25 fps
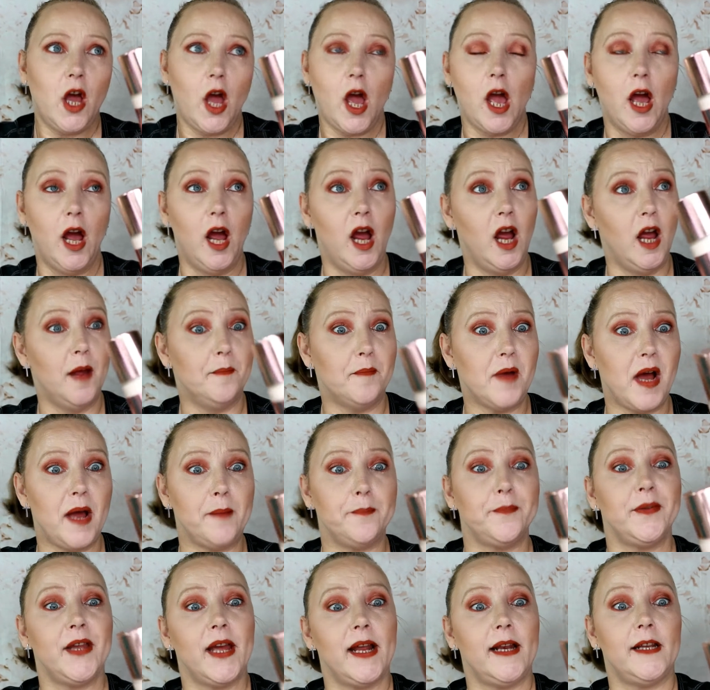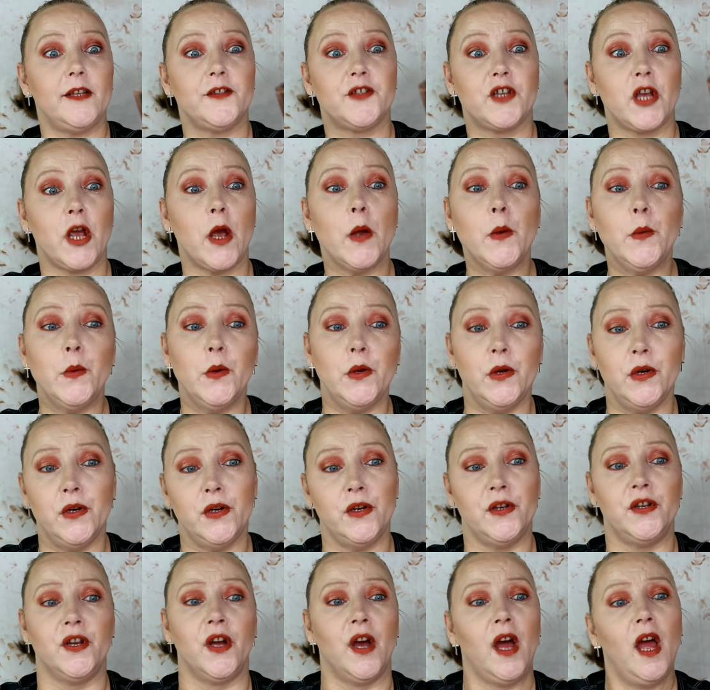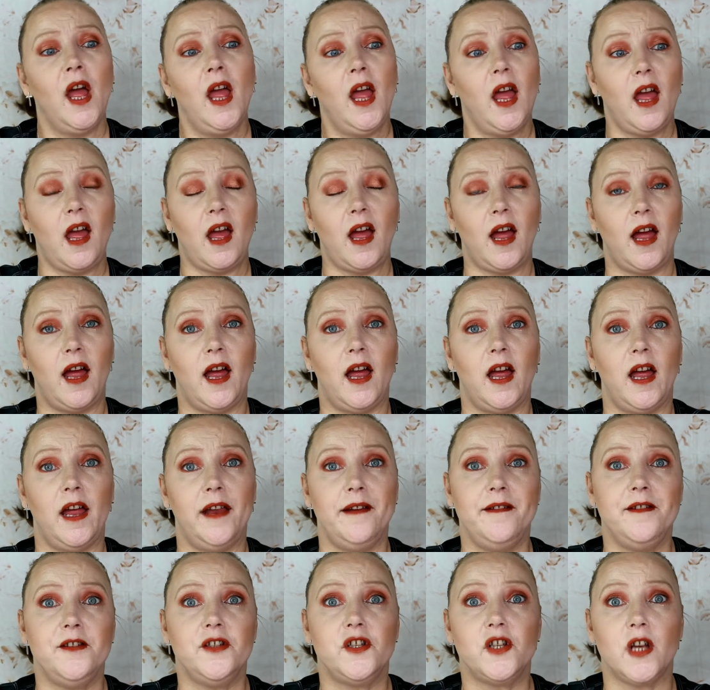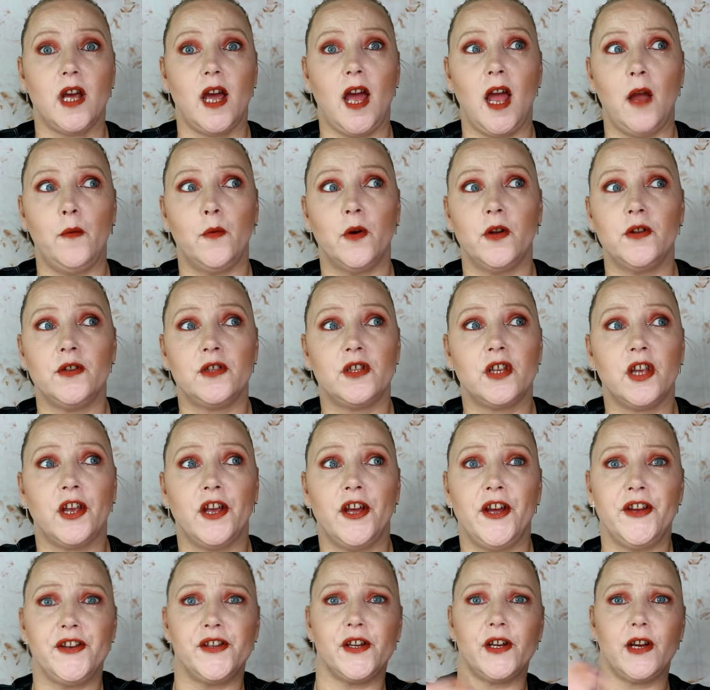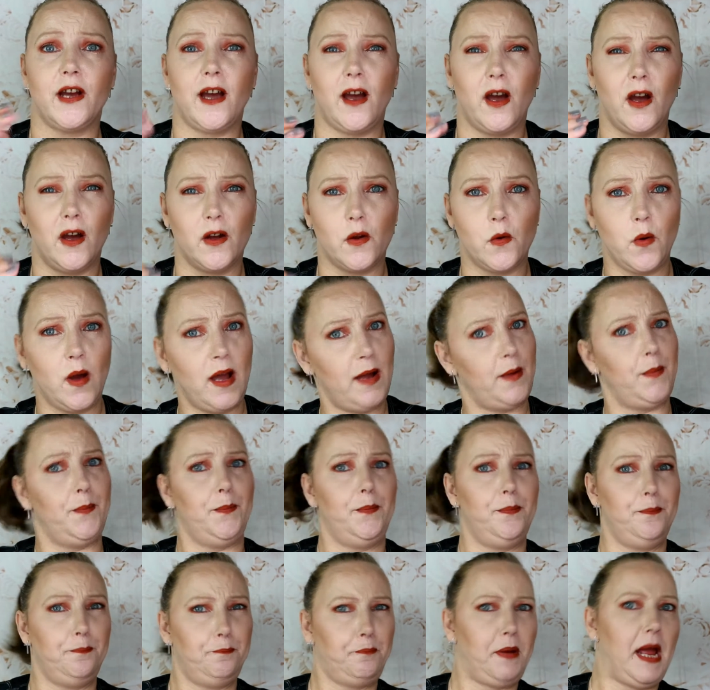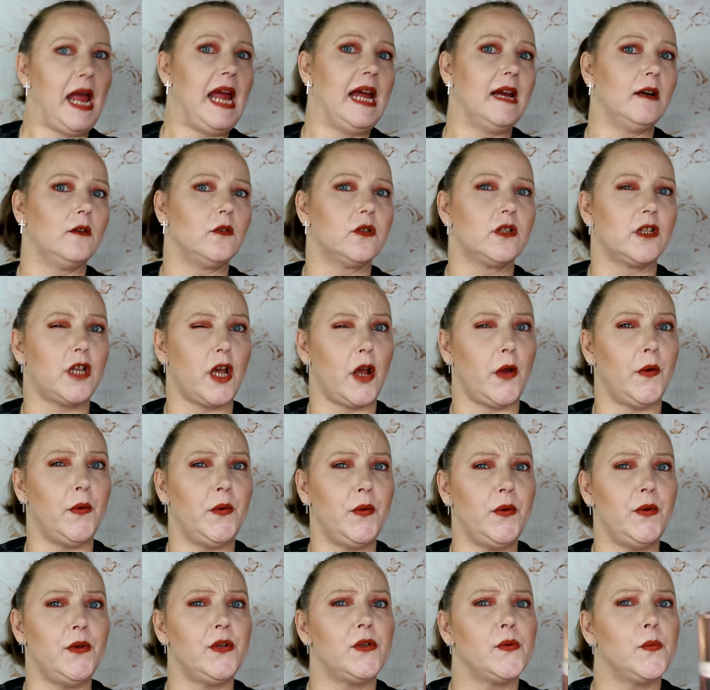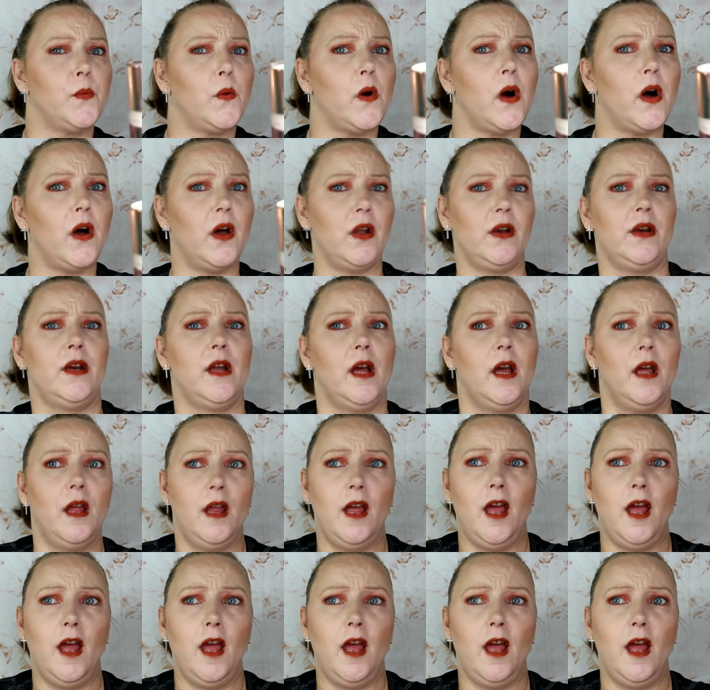Um, I'm yellow toned, and I wanted quite a pale toned one.